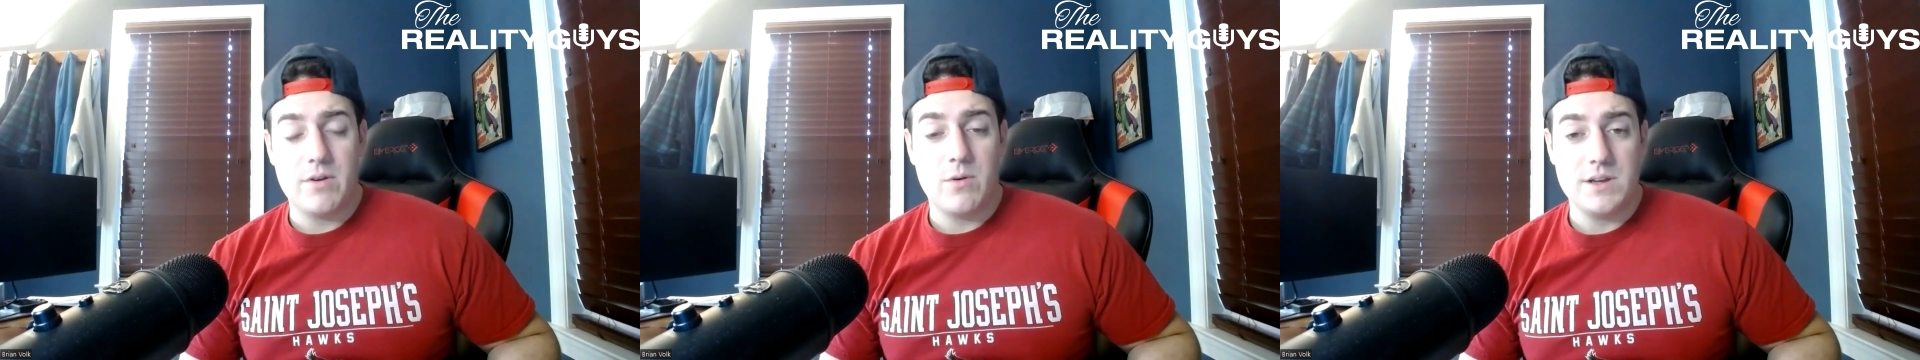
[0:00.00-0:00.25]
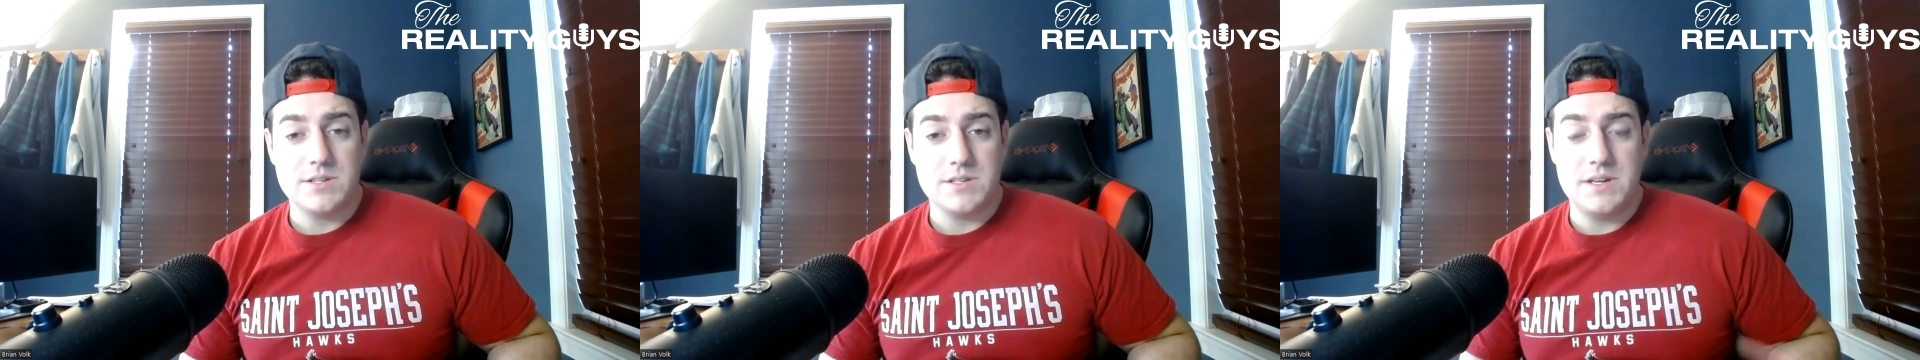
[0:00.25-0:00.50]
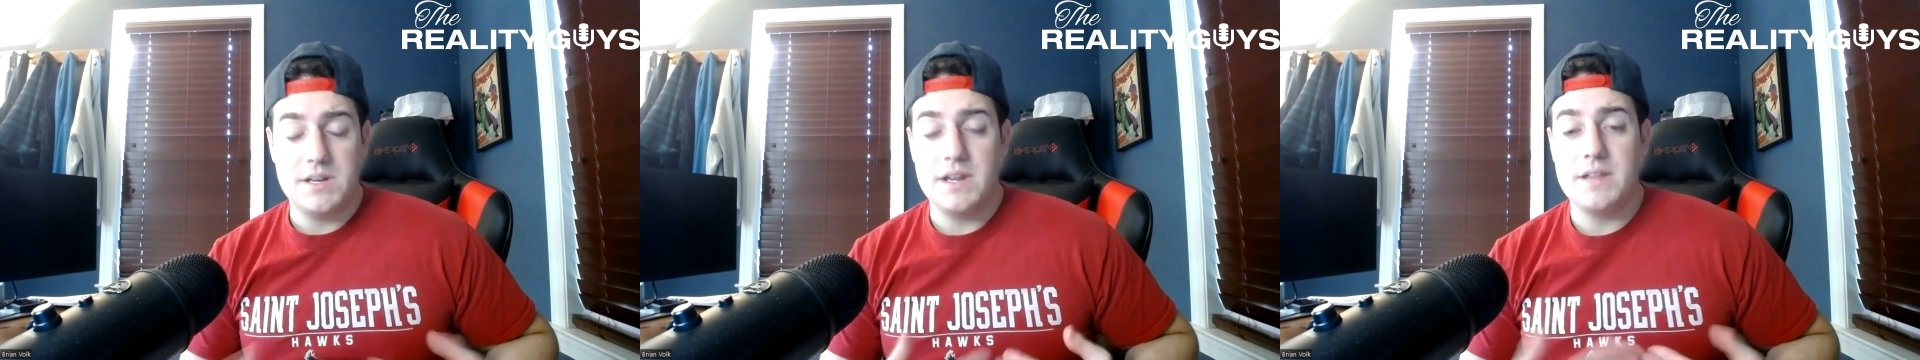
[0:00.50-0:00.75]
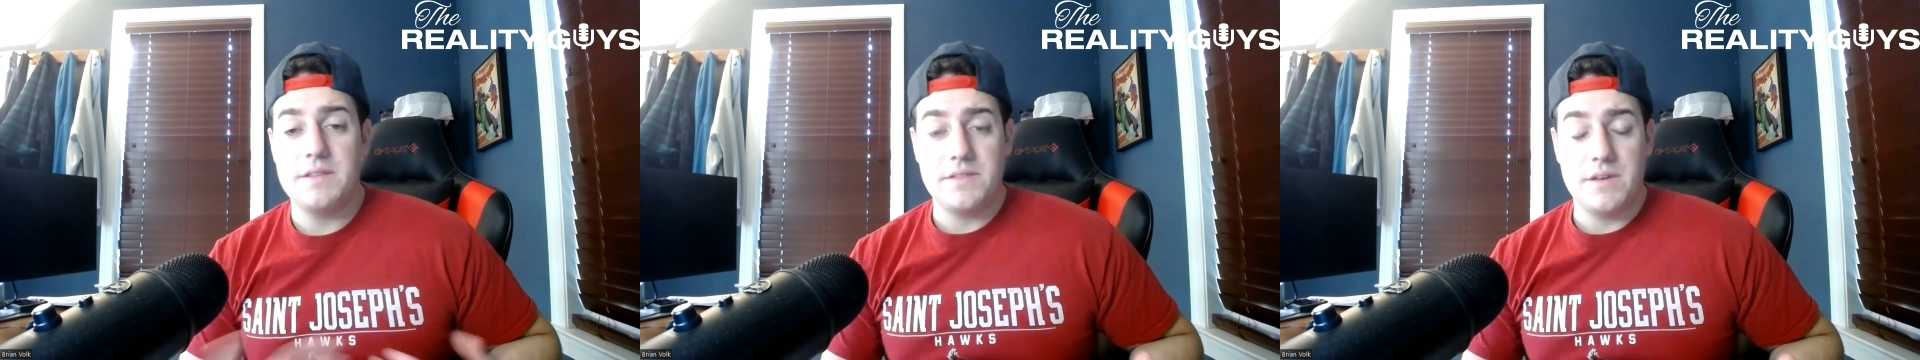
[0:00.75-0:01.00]
a question in
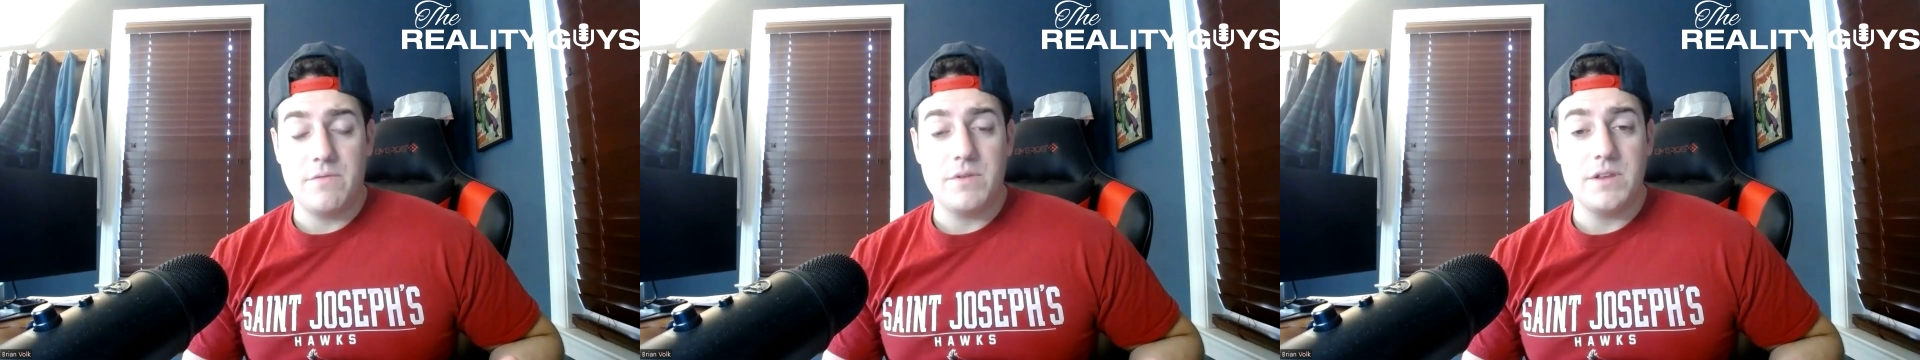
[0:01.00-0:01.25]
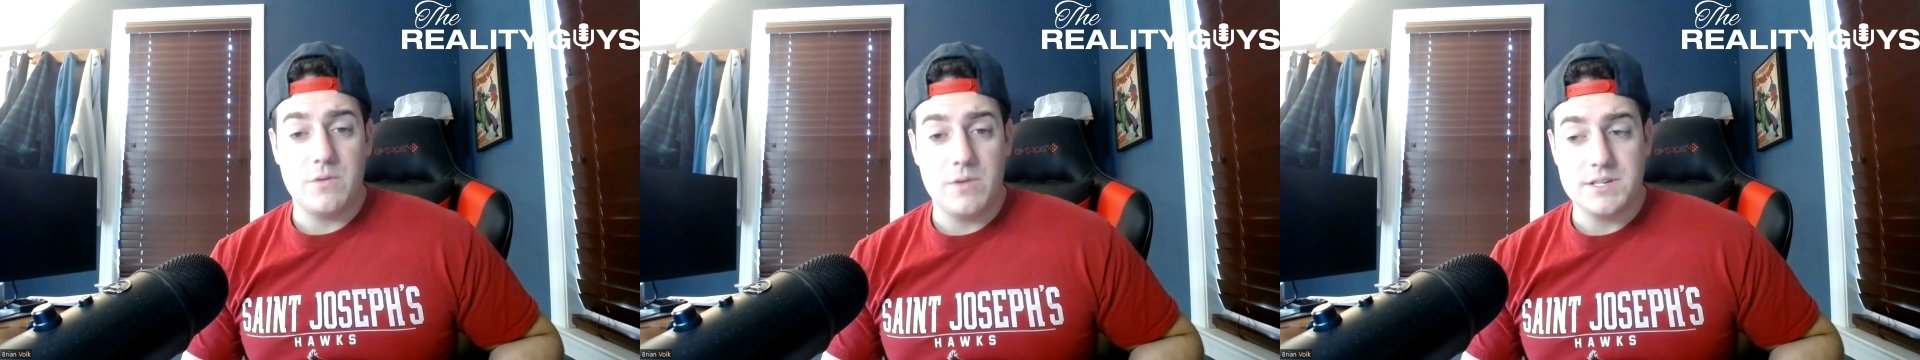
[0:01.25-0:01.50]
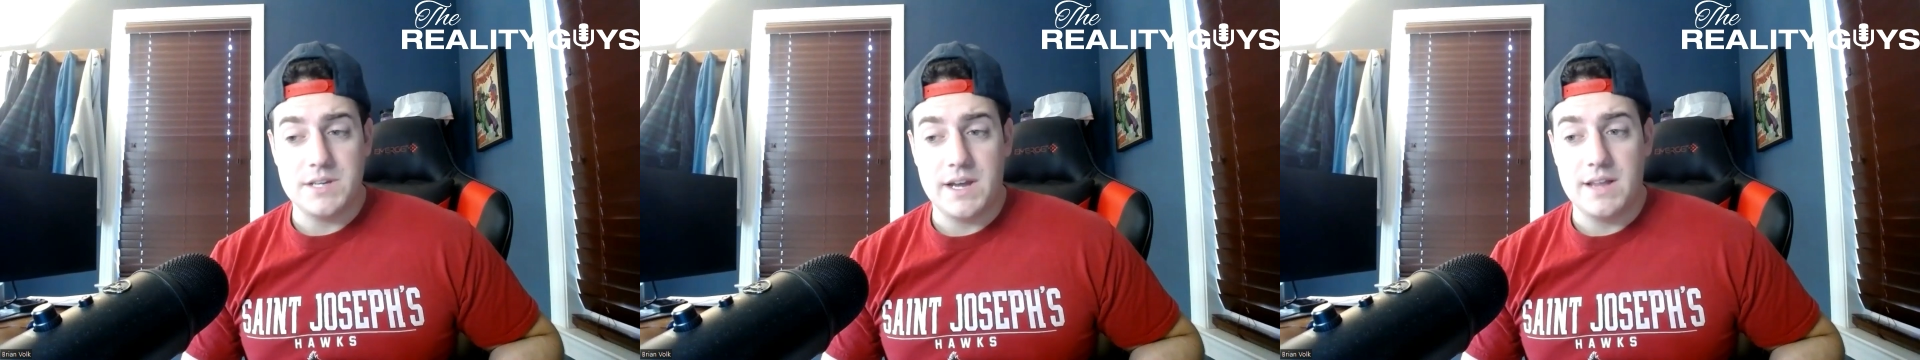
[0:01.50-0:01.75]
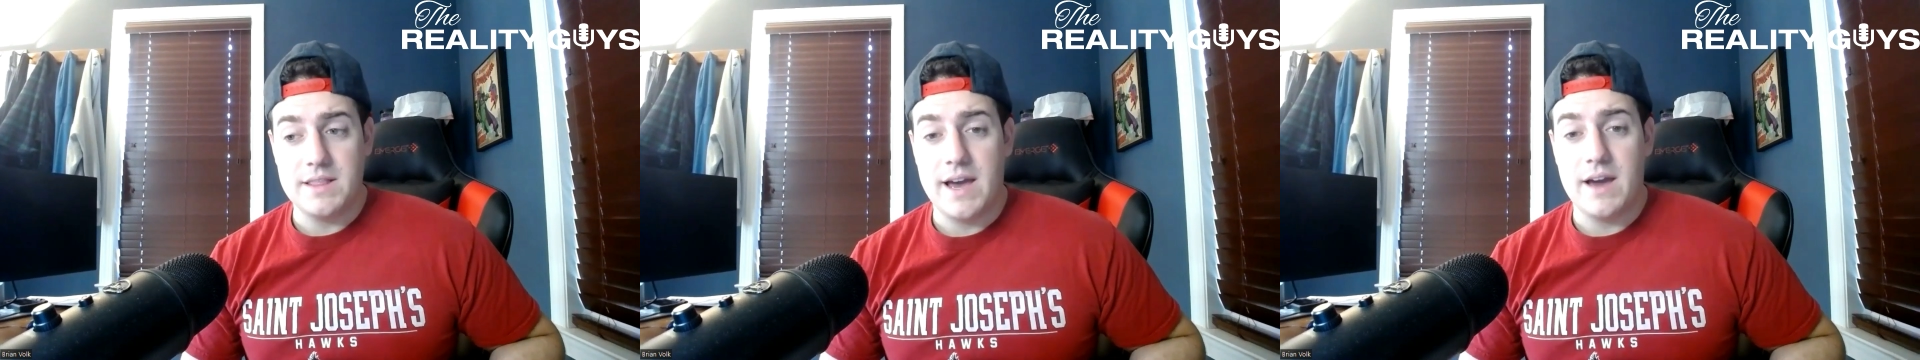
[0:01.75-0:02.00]
it, and then they read the question
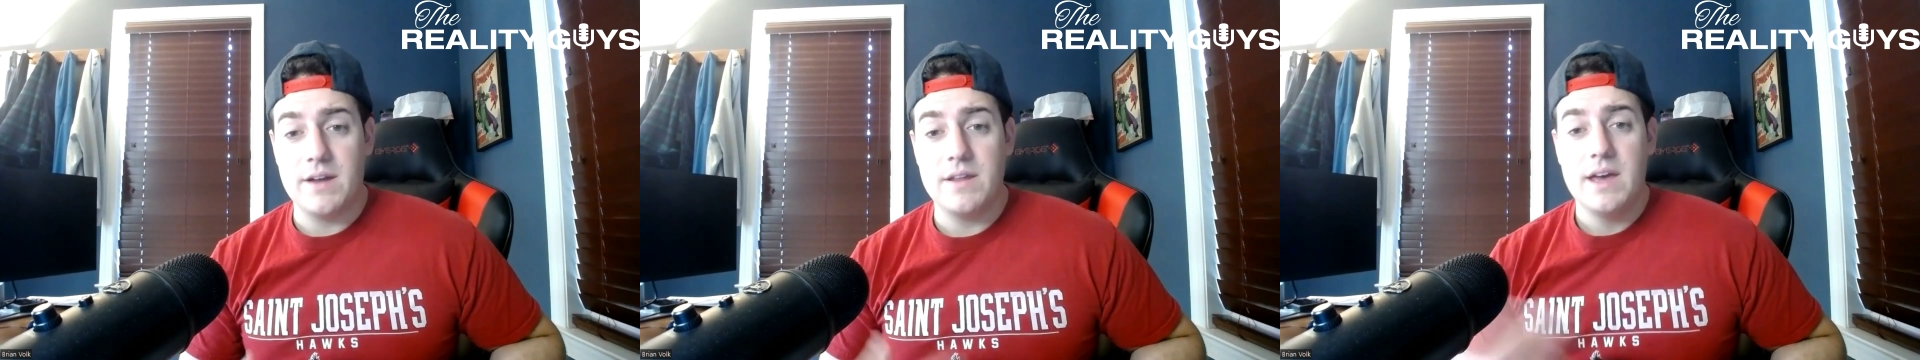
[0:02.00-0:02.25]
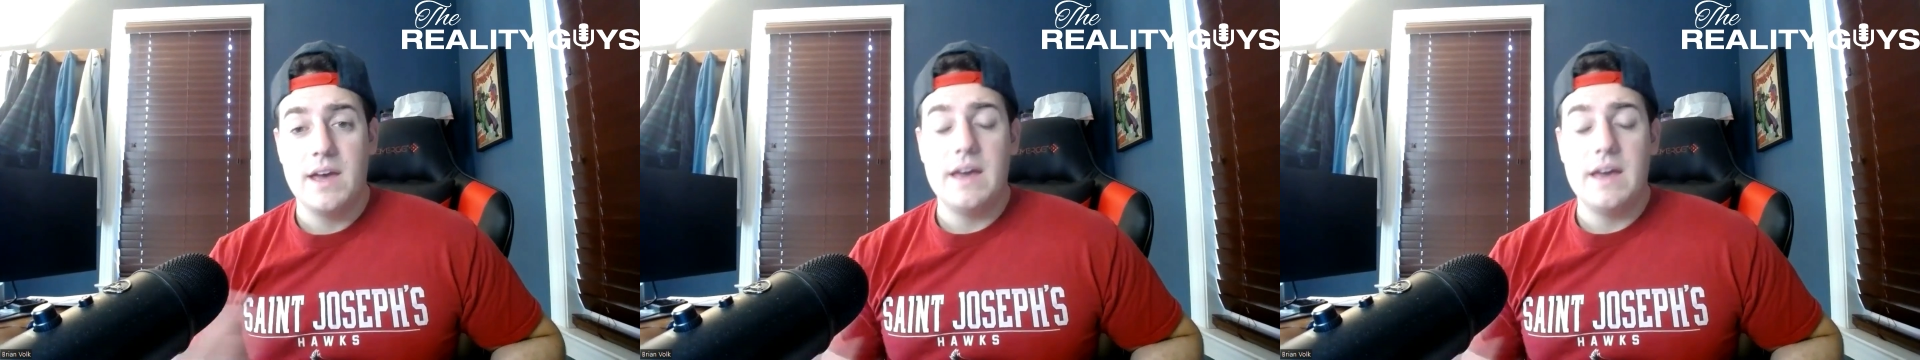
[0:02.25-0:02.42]
out loud.